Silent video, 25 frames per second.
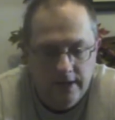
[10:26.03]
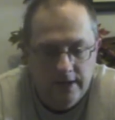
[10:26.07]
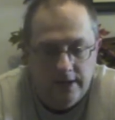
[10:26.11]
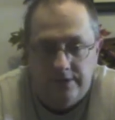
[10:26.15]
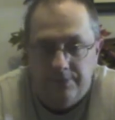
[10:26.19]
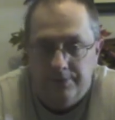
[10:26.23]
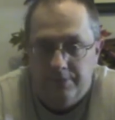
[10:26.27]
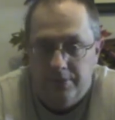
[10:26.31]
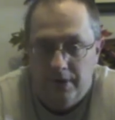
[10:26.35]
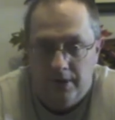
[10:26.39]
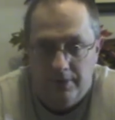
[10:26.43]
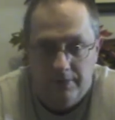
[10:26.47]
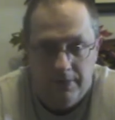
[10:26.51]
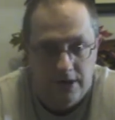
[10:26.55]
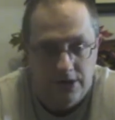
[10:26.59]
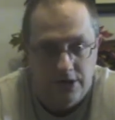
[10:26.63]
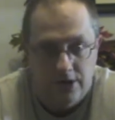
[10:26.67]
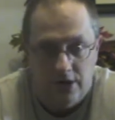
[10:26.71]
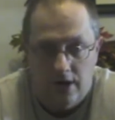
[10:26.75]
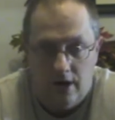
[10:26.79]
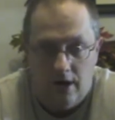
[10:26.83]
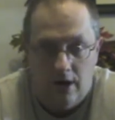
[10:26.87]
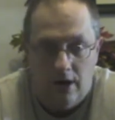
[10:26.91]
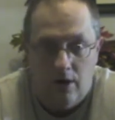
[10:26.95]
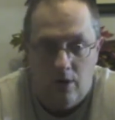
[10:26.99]
It's pretty much
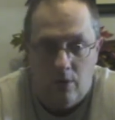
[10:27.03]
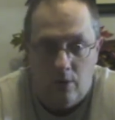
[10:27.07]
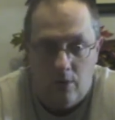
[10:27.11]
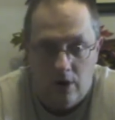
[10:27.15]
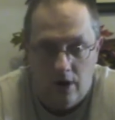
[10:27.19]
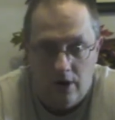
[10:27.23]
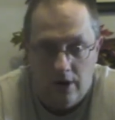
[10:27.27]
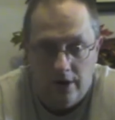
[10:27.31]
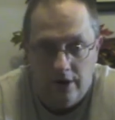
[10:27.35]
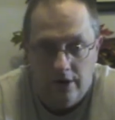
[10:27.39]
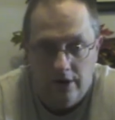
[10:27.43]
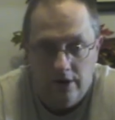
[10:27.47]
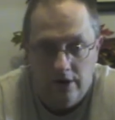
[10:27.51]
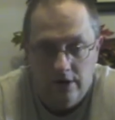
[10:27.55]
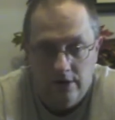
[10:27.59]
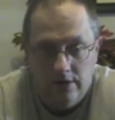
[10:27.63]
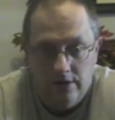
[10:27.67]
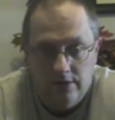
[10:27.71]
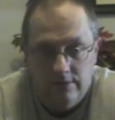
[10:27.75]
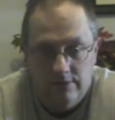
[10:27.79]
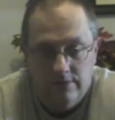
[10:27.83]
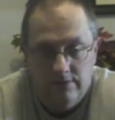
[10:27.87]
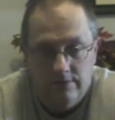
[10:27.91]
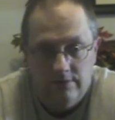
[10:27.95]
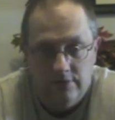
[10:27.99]
all water,
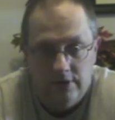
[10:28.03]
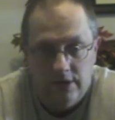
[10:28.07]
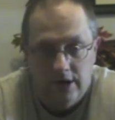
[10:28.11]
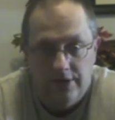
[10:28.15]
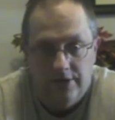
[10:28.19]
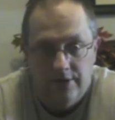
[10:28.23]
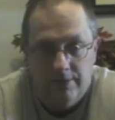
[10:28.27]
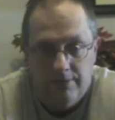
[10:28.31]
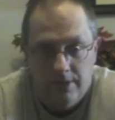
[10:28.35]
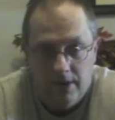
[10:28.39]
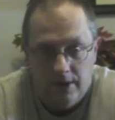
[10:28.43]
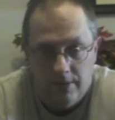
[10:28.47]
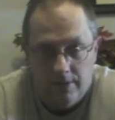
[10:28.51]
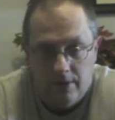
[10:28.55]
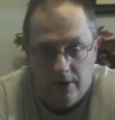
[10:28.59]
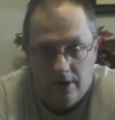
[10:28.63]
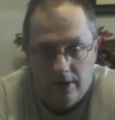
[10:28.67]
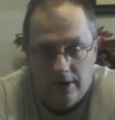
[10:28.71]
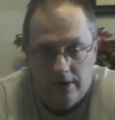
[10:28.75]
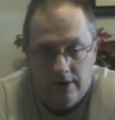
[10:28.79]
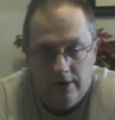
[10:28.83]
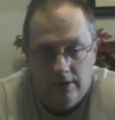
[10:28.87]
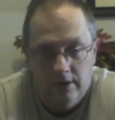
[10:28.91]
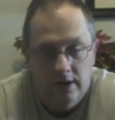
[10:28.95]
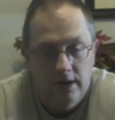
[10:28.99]
nothing but
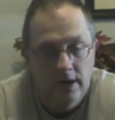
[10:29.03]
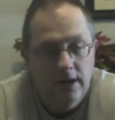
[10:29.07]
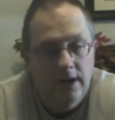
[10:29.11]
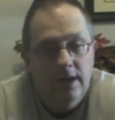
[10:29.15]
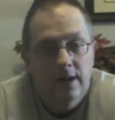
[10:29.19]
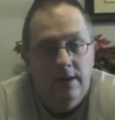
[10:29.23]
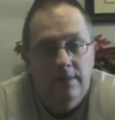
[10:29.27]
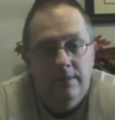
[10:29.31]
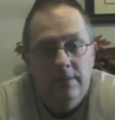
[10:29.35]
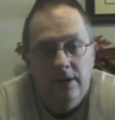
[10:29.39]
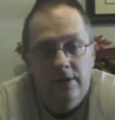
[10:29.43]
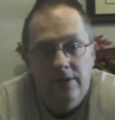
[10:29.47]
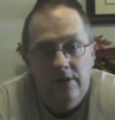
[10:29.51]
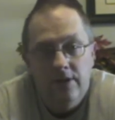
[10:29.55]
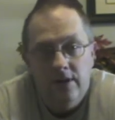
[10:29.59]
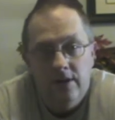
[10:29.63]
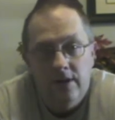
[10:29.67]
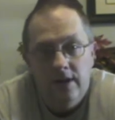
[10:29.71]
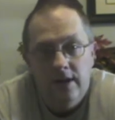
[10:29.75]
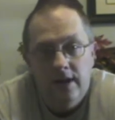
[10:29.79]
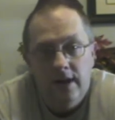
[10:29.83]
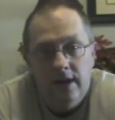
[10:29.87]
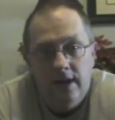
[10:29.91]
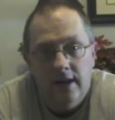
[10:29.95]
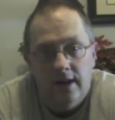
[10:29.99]
water. But you
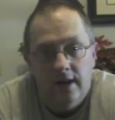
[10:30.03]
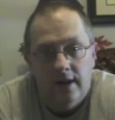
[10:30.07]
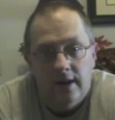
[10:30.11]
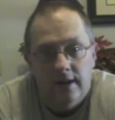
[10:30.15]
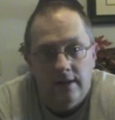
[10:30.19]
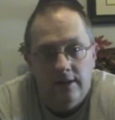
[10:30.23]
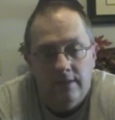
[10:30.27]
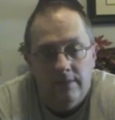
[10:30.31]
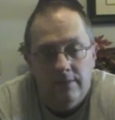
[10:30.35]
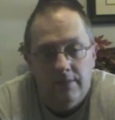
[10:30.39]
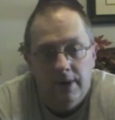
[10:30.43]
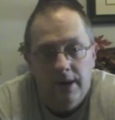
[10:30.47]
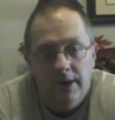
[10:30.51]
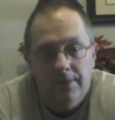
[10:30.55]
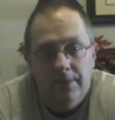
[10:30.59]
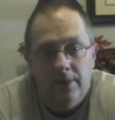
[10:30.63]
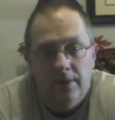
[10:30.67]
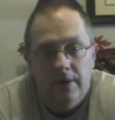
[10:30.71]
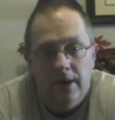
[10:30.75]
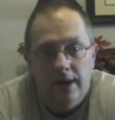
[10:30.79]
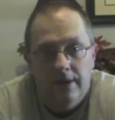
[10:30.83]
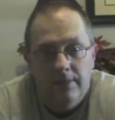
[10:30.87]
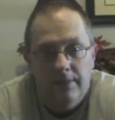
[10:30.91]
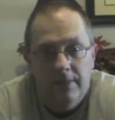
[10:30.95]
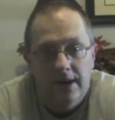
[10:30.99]
can handle it. People
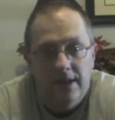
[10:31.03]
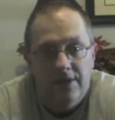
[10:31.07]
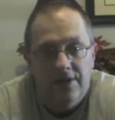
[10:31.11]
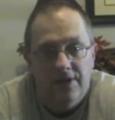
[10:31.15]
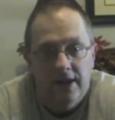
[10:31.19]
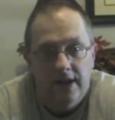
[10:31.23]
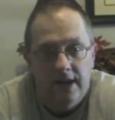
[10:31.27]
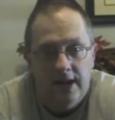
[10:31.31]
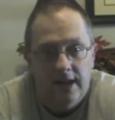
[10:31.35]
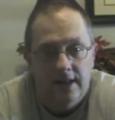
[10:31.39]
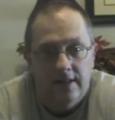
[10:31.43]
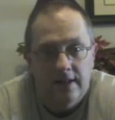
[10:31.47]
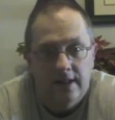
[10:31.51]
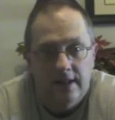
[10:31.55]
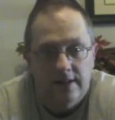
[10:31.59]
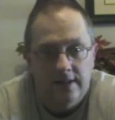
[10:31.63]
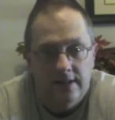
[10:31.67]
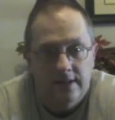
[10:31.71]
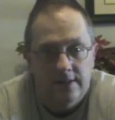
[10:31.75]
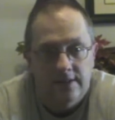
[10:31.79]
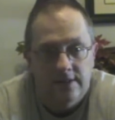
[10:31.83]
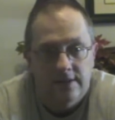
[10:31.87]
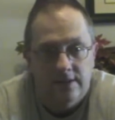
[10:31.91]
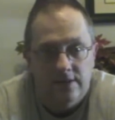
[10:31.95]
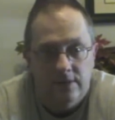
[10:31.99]
had me thinking that
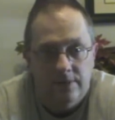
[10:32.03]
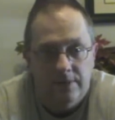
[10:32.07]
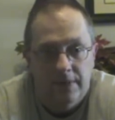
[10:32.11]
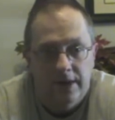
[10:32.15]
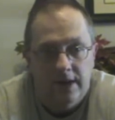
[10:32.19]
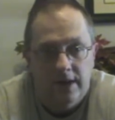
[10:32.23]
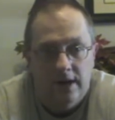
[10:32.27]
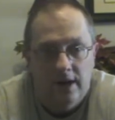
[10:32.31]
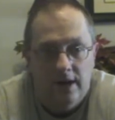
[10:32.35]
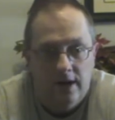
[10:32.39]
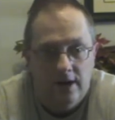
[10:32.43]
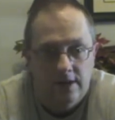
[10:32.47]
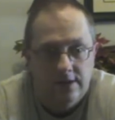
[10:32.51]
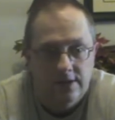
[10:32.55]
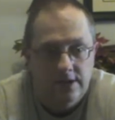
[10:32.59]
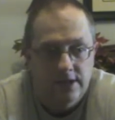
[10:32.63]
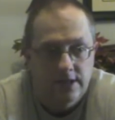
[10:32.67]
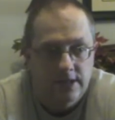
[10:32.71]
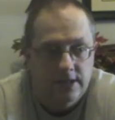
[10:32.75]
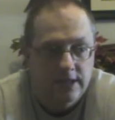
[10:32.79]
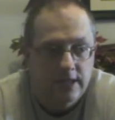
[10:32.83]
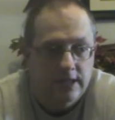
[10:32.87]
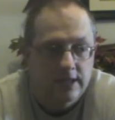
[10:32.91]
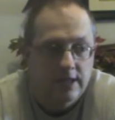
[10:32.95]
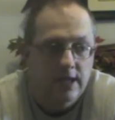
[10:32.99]
this is going to be constant,
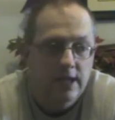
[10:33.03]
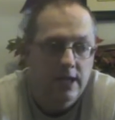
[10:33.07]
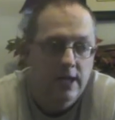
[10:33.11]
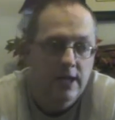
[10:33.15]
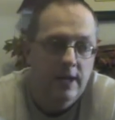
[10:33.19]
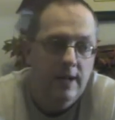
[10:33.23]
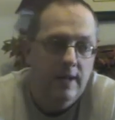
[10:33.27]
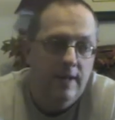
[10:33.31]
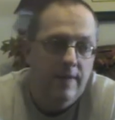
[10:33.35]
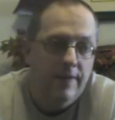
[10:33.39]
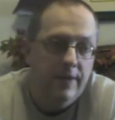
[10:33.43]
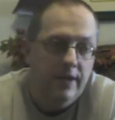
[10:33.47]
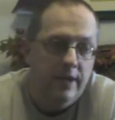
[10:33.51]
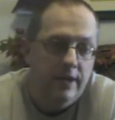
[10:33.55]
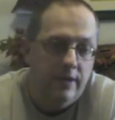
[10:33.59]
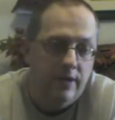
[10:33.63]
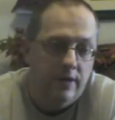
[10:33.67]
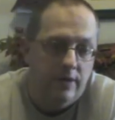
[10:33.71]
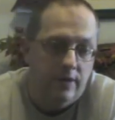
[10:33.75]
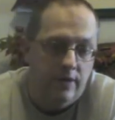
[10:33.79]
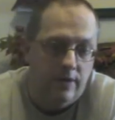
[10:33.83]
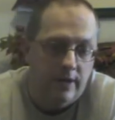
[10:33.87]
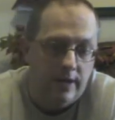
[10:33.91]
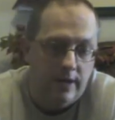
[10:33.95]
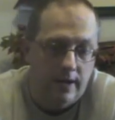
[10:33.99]
and that you're
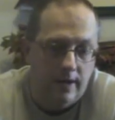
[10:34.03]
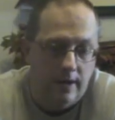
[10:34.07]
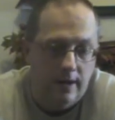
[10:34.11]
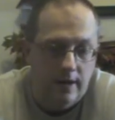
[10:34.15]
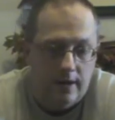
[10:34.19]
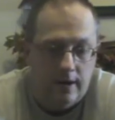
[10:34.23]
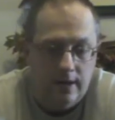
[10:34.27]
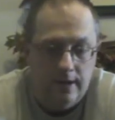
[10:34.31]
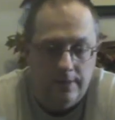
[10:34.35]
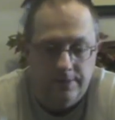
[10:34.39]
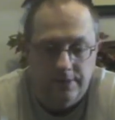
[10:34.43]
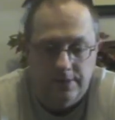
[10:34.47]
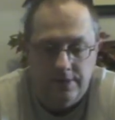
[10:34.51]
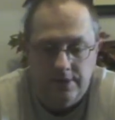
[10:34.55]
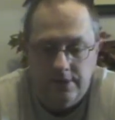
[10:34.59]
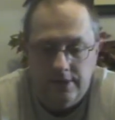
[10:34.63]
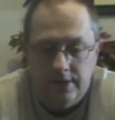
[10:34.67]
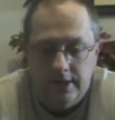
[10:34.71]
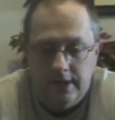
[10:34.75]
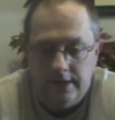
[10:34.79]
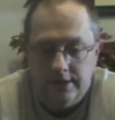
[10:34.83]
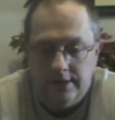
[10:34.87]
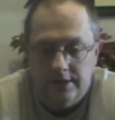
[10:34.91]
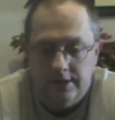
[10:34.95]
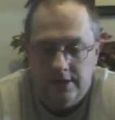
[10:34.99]
going to get a little
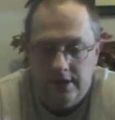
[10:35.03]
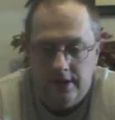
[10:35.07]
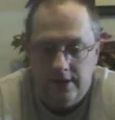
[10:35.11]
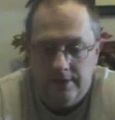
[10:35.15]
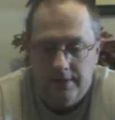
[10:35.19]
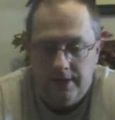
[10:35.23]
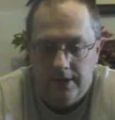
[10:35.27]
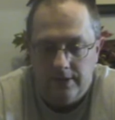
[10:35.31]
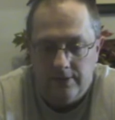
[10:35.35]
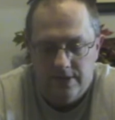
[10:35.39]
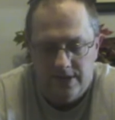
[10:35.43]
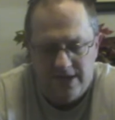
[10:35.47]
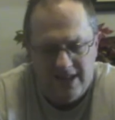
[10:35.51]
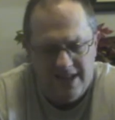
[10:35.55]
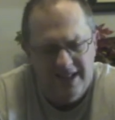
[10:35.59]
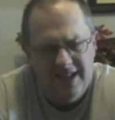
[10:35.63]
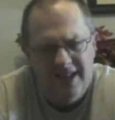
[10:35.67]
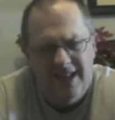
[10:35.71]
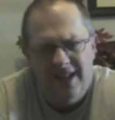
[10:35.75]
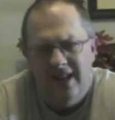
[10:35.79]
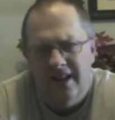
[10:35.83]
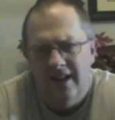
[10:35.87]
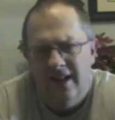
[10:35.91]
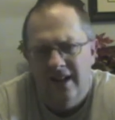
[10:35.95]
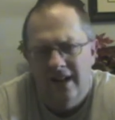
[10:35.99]
upset stomach, which I
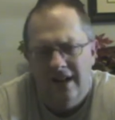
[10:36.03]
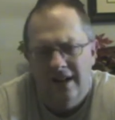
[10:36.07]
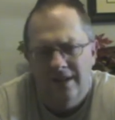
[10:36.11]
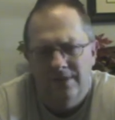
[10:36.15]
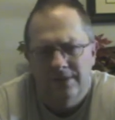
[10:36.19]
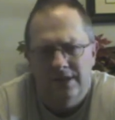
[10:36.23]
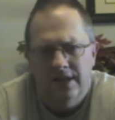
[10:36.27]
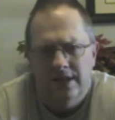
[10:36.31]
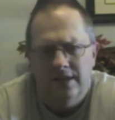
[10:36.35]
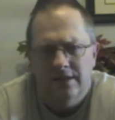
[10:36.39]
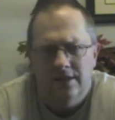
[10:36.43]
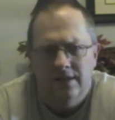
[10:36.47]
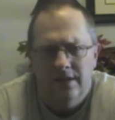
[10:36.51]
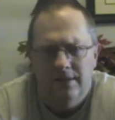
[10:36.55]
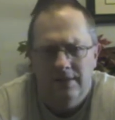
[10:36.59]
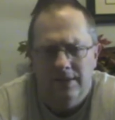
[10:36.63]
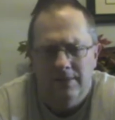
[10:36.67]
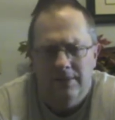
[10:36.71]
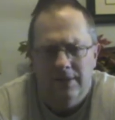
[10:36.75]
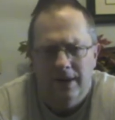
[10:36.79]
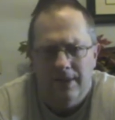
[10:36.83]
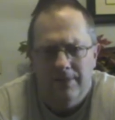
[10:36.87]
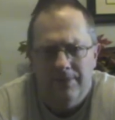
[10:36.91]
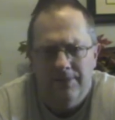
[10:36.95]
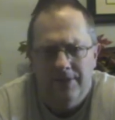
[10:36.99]
did get a little upset stomach,
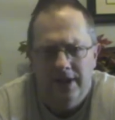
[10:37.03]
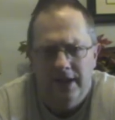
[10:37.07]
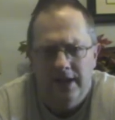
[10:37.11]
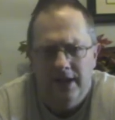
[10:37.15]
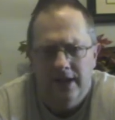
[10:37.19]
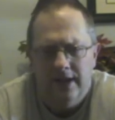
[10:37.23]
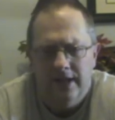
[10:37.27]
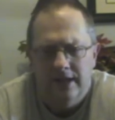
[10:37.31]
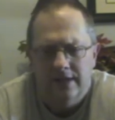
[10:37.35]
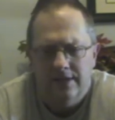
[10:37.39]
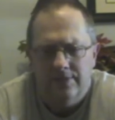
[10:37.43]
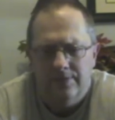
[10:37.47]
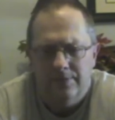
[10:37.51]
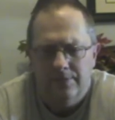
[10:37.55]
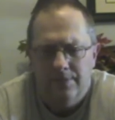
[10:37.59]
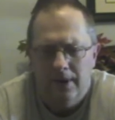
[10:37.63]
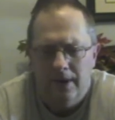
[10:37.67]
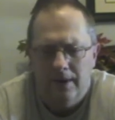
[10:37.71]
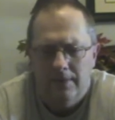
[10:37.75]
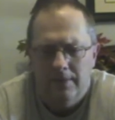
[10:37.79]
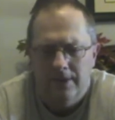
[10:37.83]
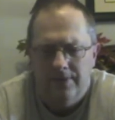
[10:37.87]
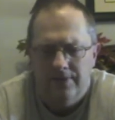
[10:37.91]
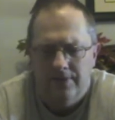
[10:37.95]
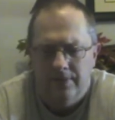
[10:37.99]
but I'm thinking that's
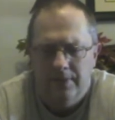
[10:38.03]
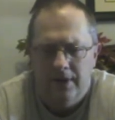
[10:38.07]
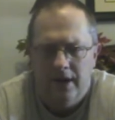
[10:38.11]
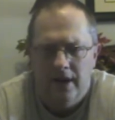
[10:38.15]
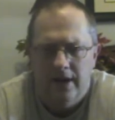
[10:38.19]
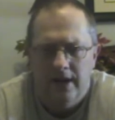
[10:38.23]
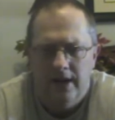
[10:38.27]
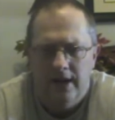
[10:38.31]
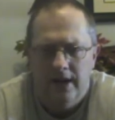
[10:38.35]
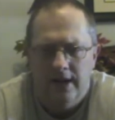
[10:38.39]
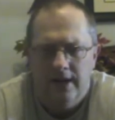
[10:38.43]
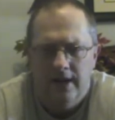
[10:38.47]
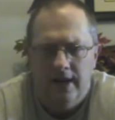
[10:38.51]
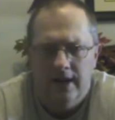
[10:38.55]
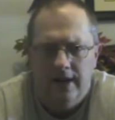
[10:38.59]
probably from not eating.